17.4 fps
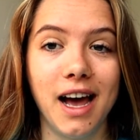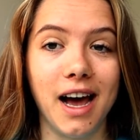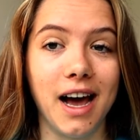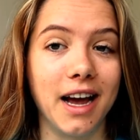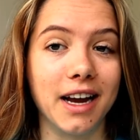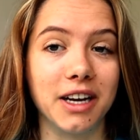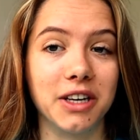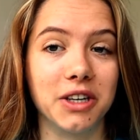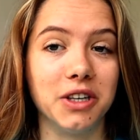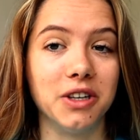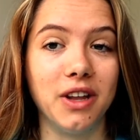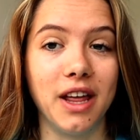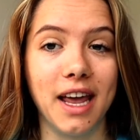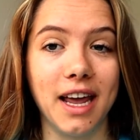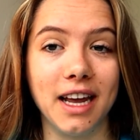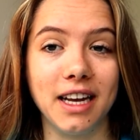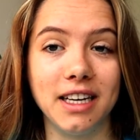I got all
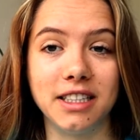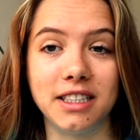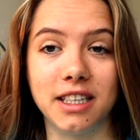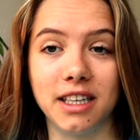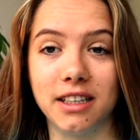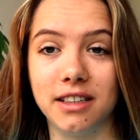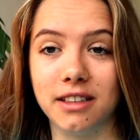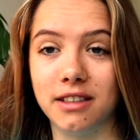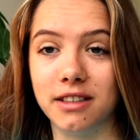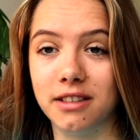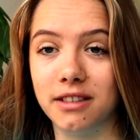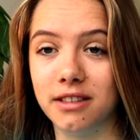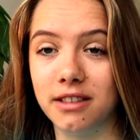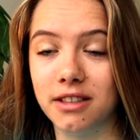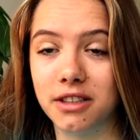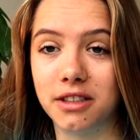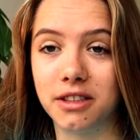A's and
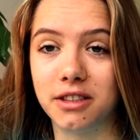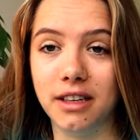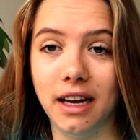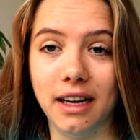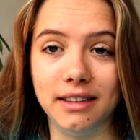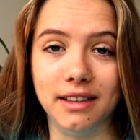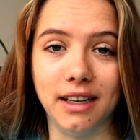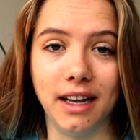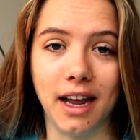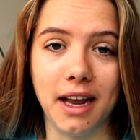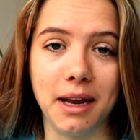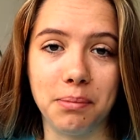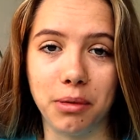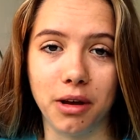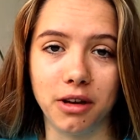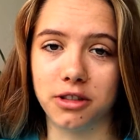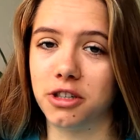A
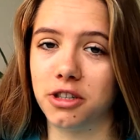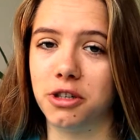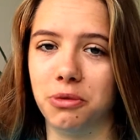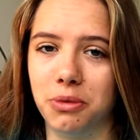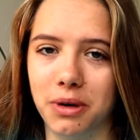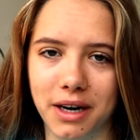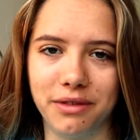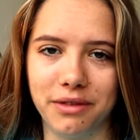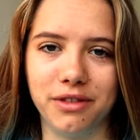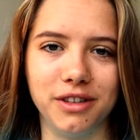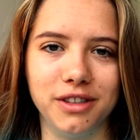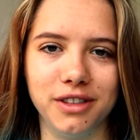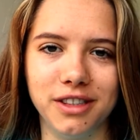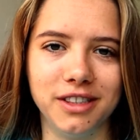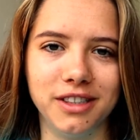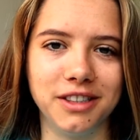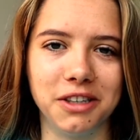pluses or
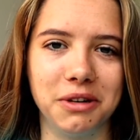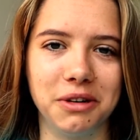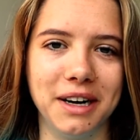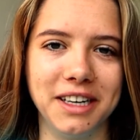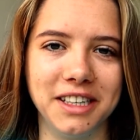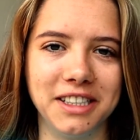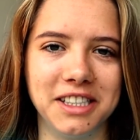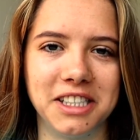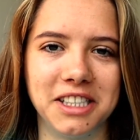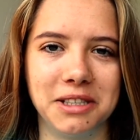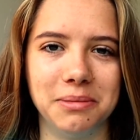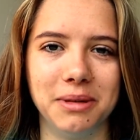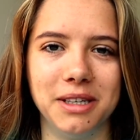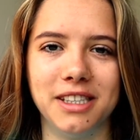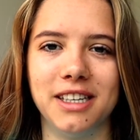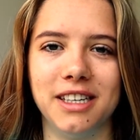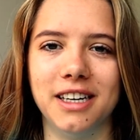whatever the grading system
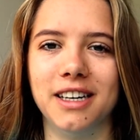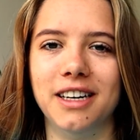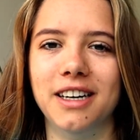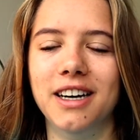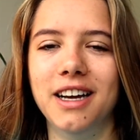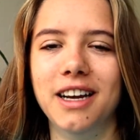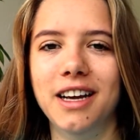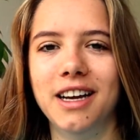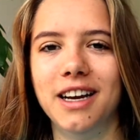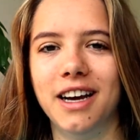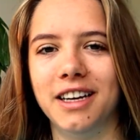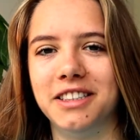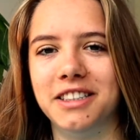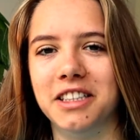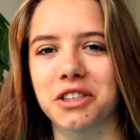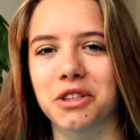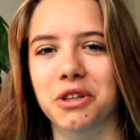is there. I
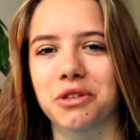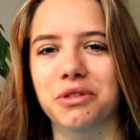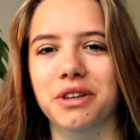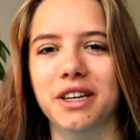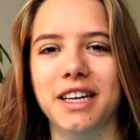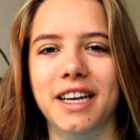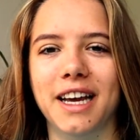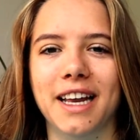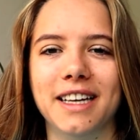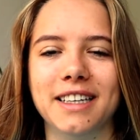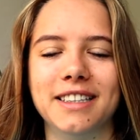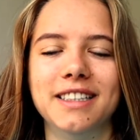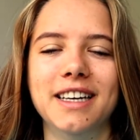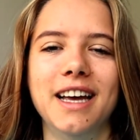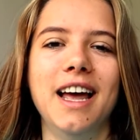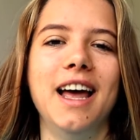still don't really get it.